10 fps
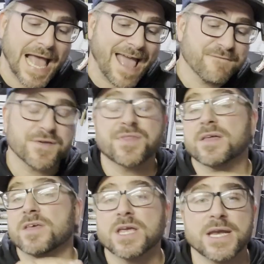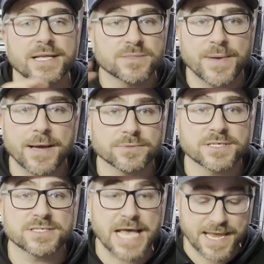everything that you need to be able to
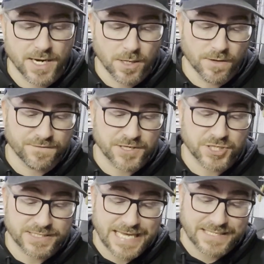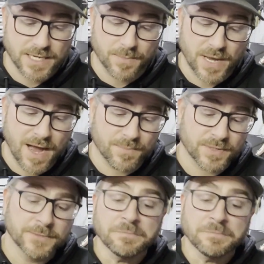set your lure fishing setup up.